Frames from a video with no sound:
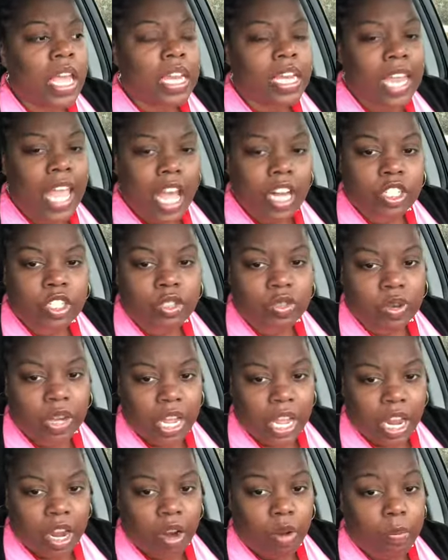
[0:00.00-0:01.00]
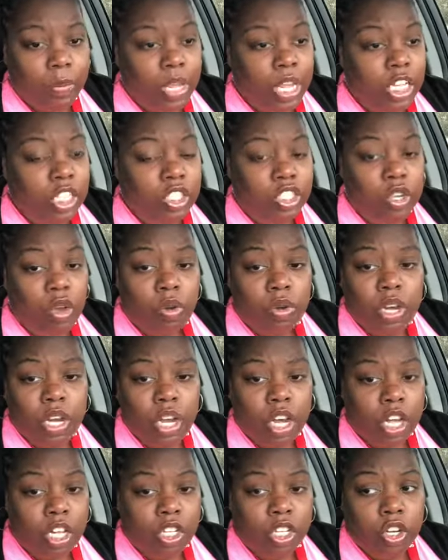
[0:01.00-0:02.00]
Natural hair means no
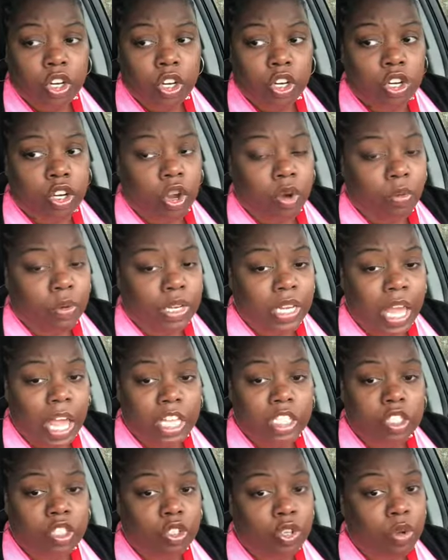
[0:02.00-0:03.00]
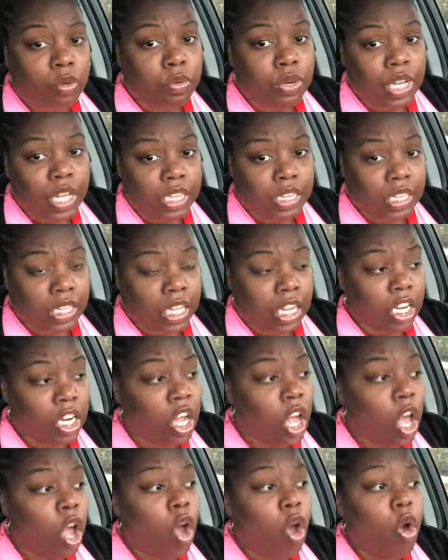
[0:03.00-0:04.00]
color, no relaxer, no nothing.
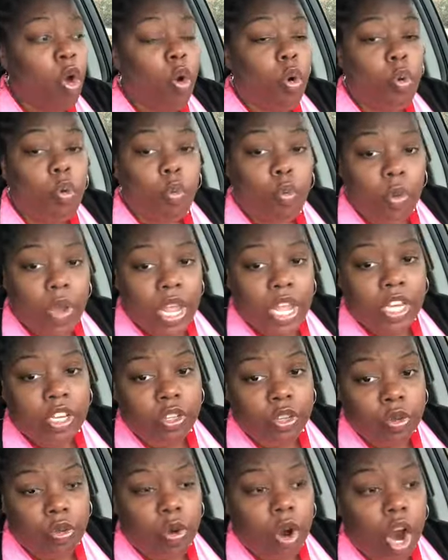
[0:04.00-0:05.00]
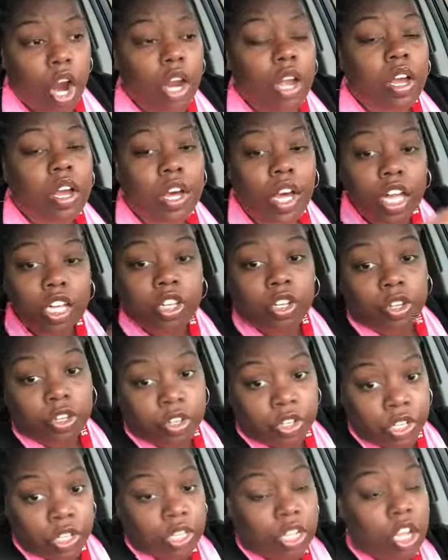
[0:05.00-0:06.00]
When you are
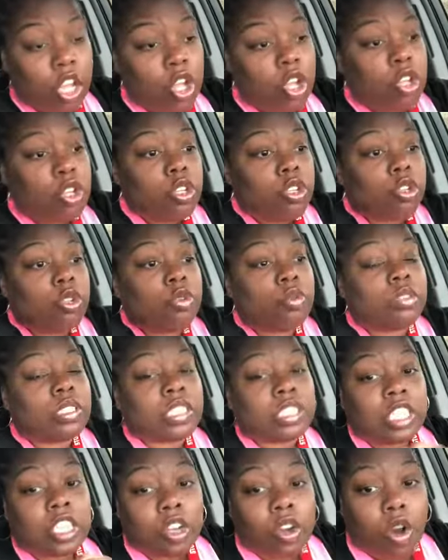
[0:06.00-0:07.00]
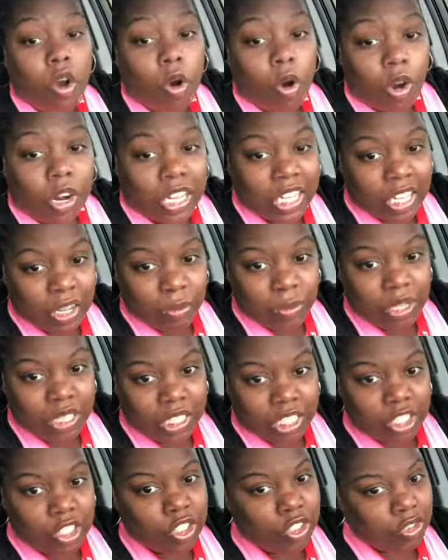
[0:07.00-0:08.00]
colored, you still are
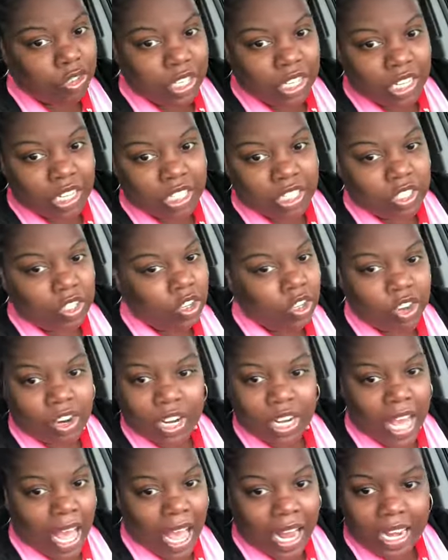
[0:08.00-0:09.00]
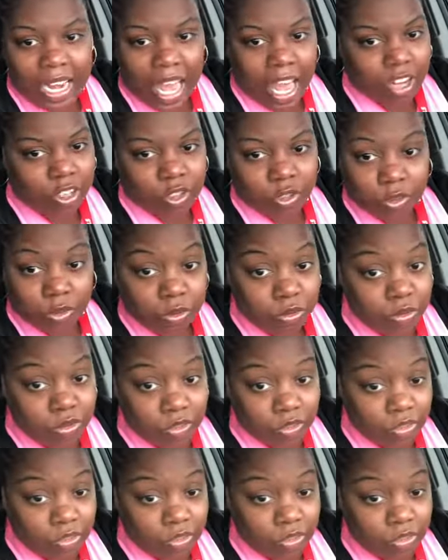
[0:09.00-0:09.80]
chemically treated, so you're not natural.